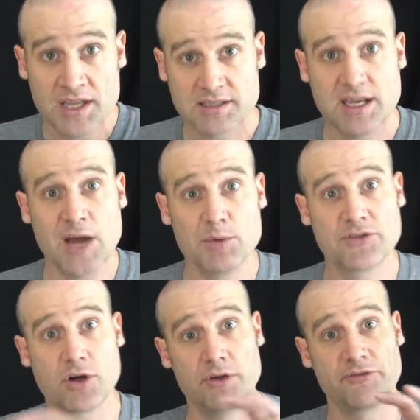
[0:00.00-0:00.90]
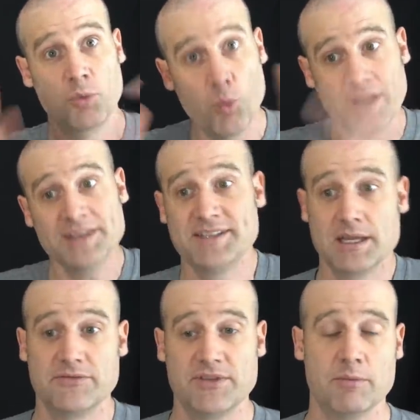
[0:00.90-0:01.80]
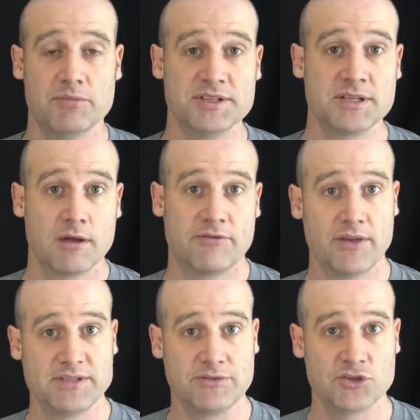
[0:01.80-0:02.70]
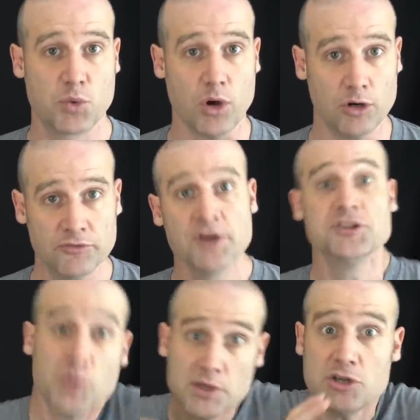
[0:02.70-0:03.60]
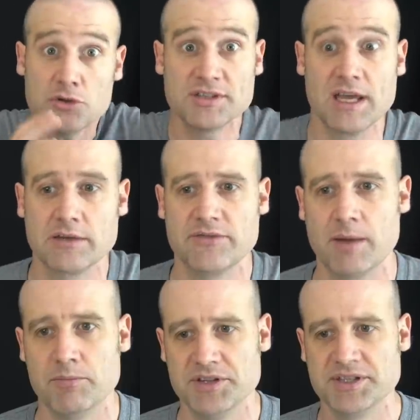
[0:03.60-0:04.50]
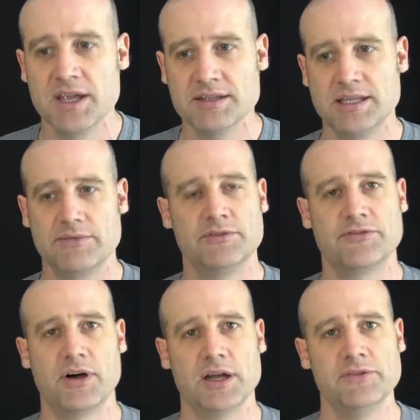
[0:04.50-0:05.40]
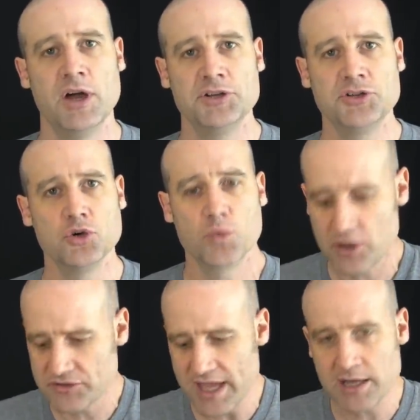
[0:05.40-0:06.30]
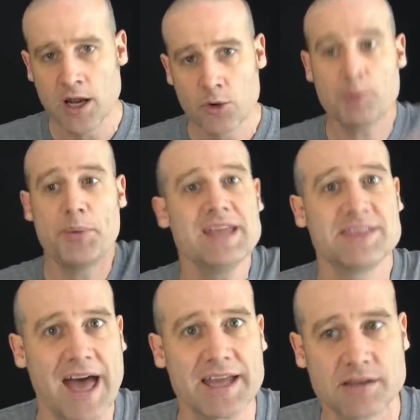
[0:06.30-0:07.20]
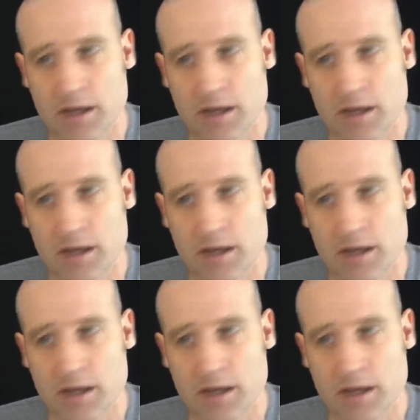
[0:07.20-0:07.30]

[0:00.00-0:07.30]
So now we've gone from one set of numbers, 5, 7, 12, to a new set of numbers, 7, 5, 2. We could then repeat that.